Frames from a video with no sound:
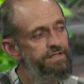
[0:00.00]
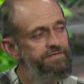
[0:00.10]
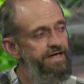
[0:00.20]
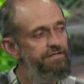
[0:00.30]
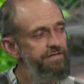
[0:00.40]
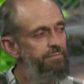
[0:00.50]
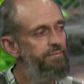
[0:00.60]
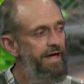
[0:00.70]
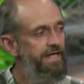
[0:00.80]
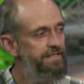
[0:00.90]
uh, town of
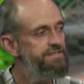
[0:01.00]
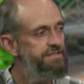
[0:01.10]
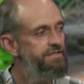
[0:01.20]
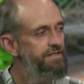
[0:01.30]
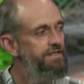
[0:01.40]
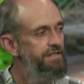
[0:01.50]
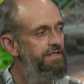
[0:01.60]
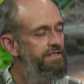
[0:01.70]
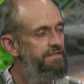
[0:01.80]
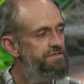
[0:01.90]
Appomattox. Oh, that'd be
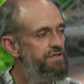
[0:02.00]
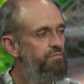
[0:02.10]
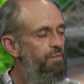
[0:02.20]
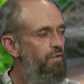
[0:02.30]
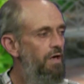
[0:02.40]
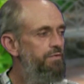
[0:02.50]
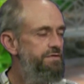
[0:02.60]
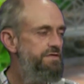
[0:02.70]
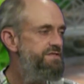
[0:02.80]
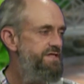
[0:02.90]
wonderful. And so we'll
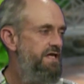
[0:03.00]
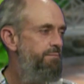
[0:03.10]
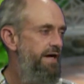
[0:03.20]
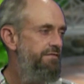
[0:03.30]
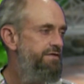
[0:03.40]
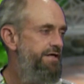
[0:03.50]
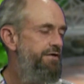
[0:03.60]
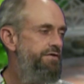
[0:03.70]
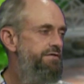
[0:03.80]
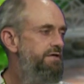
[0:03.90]
probably set up out
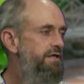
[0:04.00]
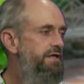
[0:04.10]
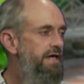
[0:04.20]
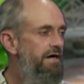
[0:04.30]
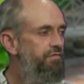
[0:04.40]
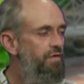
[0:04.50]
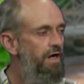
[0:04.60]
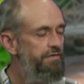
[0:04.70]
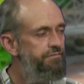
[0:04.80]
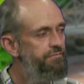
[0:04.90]
there and have a
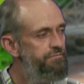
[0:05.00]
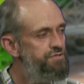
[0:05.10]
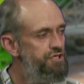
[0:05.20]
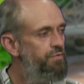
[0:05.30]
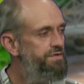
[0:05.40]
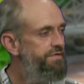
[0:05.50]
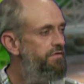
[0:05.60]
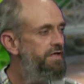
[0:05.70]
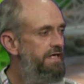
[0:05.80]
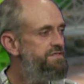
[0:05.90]
lot of show and
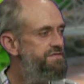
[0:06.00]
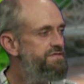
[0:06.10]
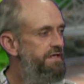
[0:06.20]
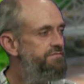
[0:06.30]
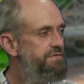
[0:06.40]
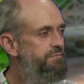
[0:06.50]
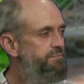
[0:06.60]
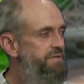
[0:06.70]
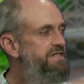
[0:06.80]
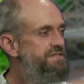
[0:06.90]
tell kinds of stuff, some
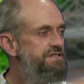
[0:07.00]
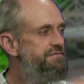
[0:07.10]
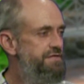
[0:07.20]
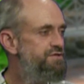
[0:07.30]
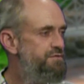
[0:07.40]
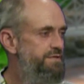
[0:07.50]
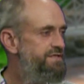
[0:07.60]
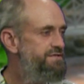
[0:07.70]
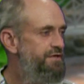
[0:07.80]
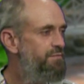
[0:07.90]
pieces of
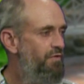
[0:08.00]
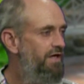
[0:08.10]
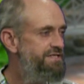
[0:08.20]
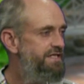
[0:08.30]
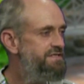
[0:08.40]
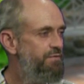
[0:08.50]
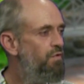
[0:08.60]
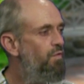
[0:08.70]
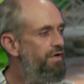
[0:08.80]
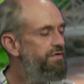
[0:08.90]
instruments, you know, projects that
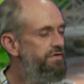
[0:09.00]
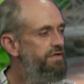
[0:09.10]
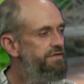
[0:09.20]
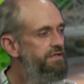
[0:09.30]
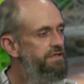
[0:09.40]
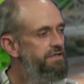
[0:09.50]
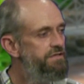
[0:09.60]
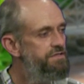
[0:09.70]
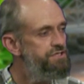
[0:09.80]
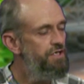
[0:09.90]
we're working on
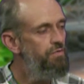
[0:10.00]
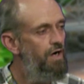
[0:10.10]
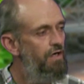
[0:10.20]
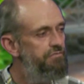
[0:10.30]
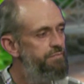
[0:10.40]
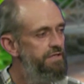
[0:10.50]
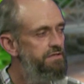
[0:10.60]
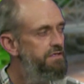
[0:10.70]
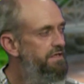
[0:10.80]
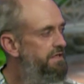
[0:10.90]
to show off. But
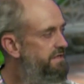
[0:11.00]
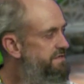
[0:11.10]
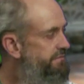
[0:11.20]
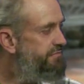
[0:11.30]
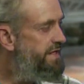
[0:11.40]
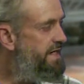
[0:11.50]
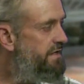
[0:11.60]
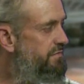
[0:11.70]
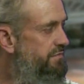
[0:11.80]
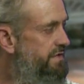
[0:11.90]
except for
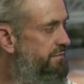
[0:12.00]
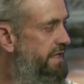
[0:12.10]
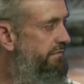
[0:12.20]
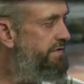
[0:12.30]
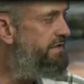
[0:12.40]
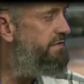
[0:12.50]
that, I don't think we have